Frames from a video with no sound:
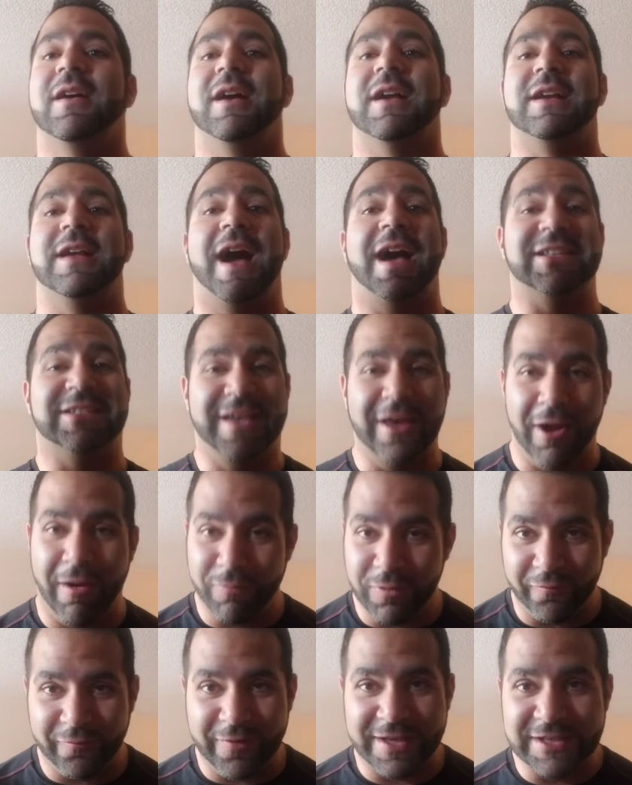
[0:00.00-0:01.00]
Guys, get off
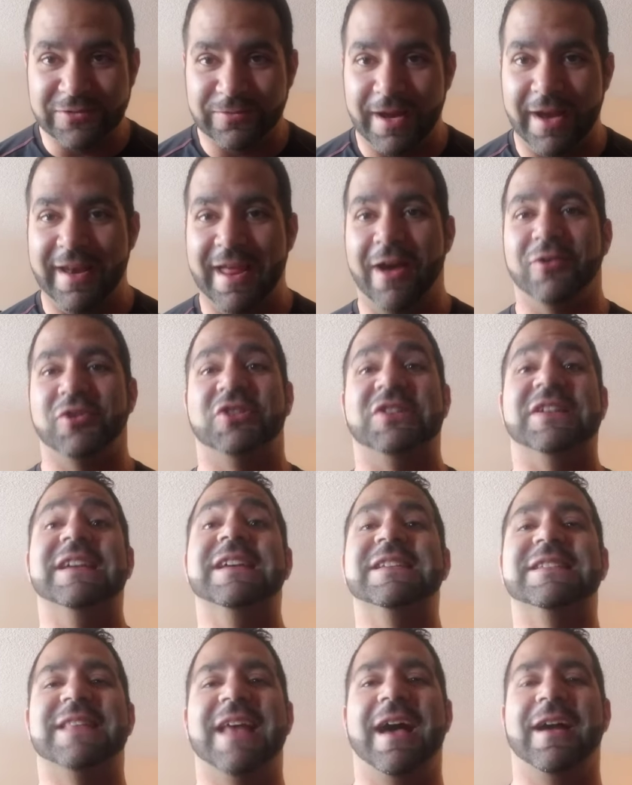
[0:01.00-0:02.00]
the fence right now. She
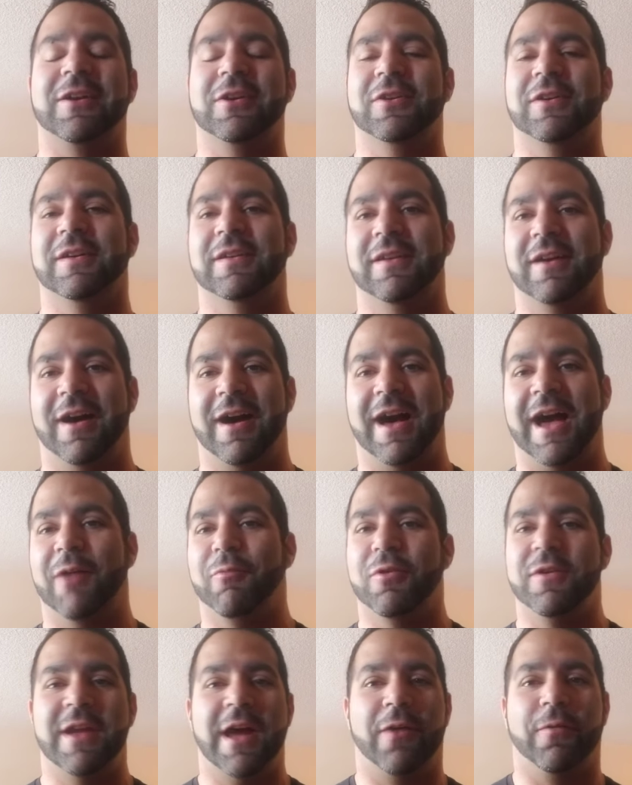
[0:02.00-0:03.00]
is that good. Uh, I
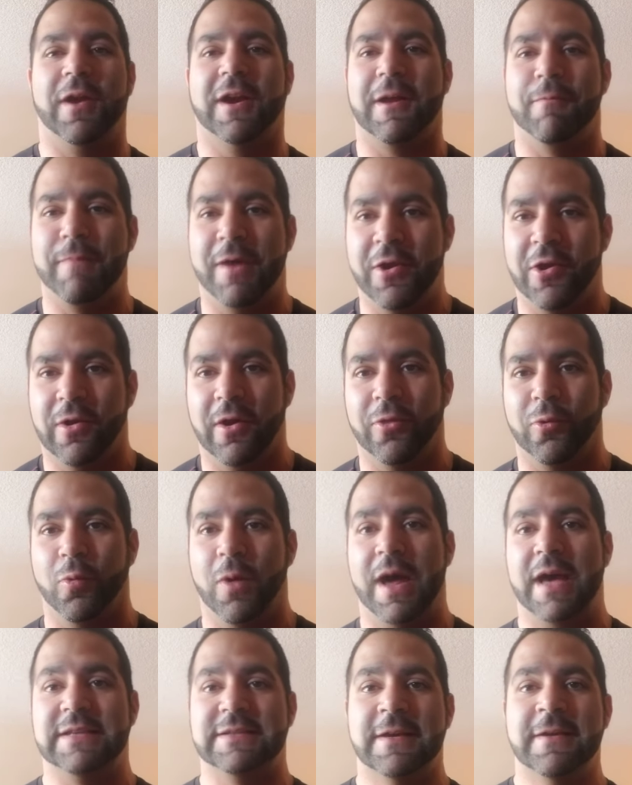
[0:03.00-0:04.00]
would not recommend her
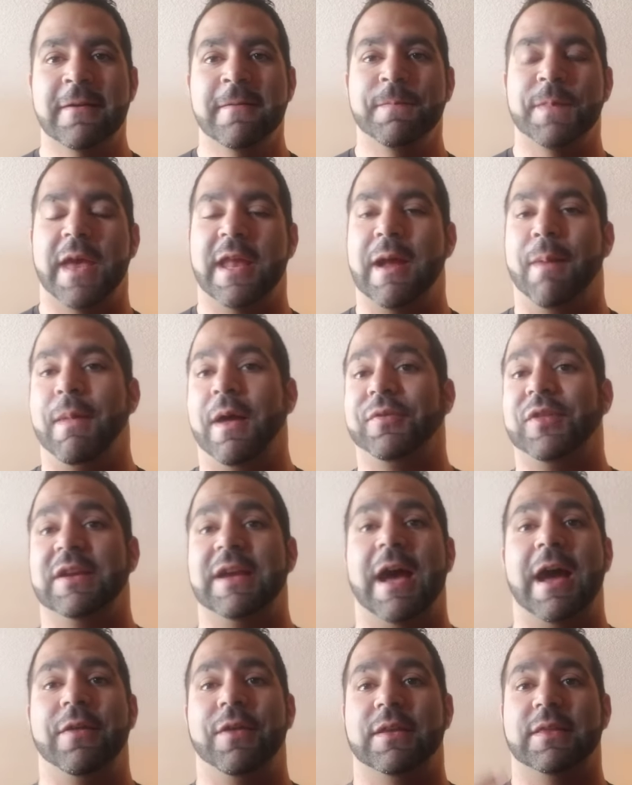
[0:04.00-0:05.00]
otherwise. And I'm not the
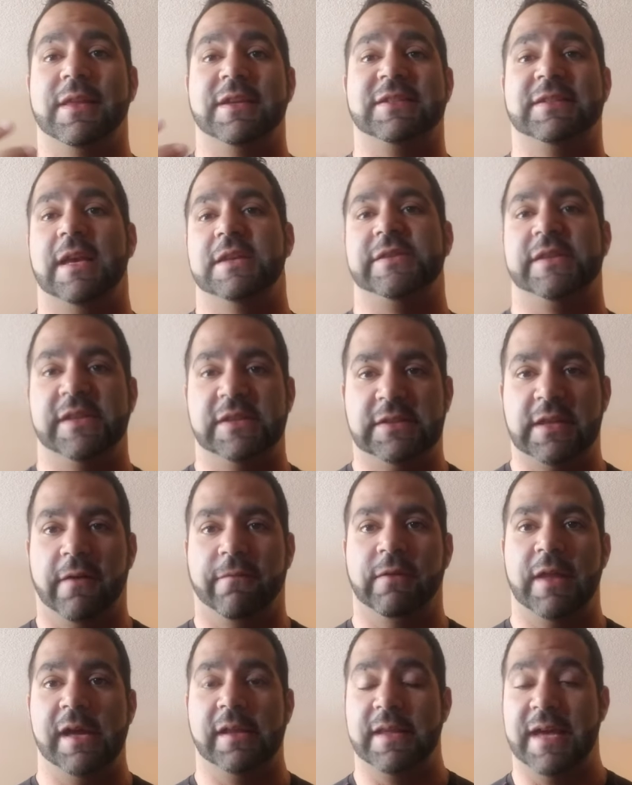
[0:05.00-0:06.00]
guy that, that says this stuff
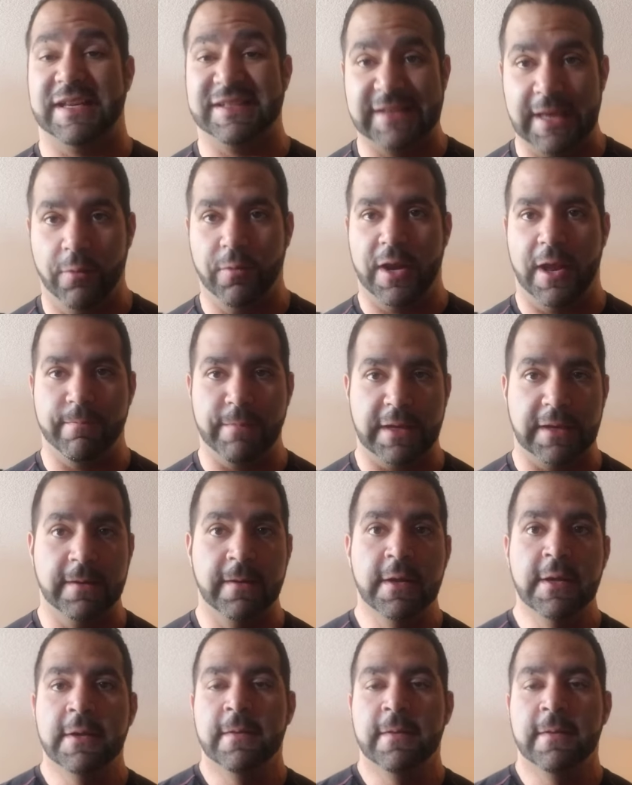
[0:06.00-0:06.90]
lightly. I say what I mean.